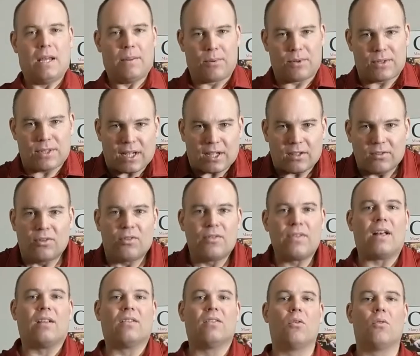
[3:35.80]
in
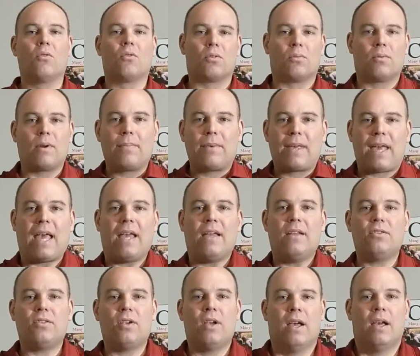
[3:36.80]
particular that lower rib
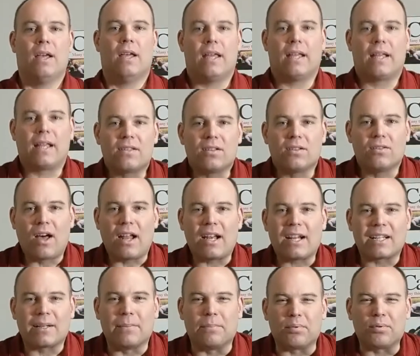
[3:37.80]
cage. It gets a
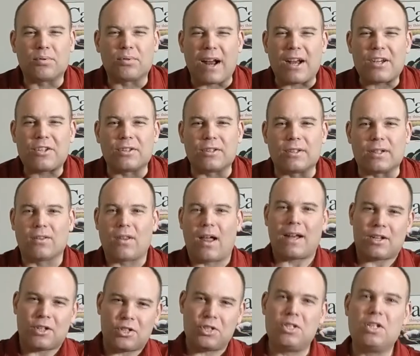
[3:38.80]
lot of compression, a
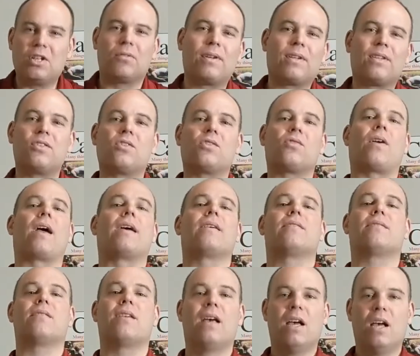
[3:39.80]
lot of shearing
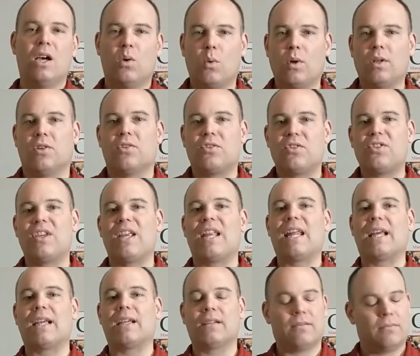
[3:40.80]
stress when you're
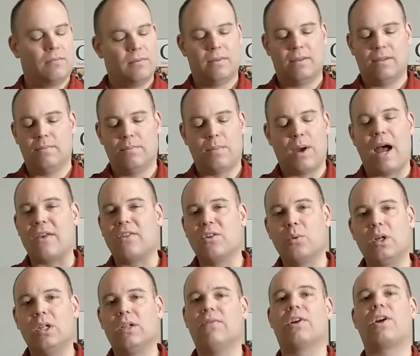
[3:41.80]
sitting behind
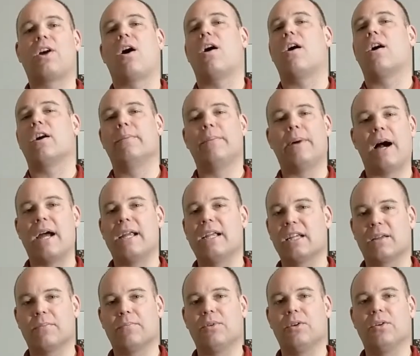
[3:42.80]
the wheel of a car,
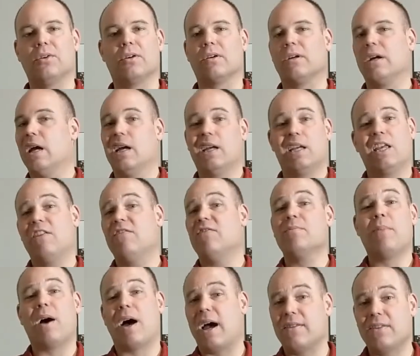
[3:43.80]
behind a computer,
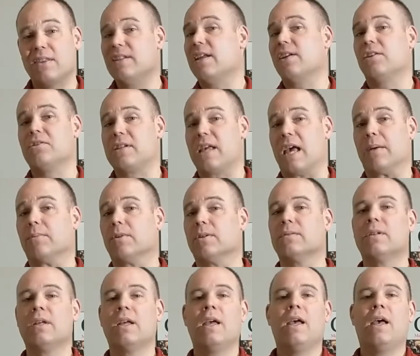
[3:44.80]
even behind the dinner
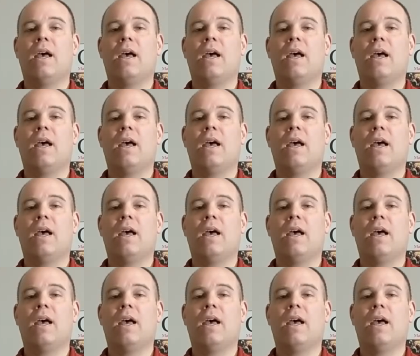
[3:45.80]
table.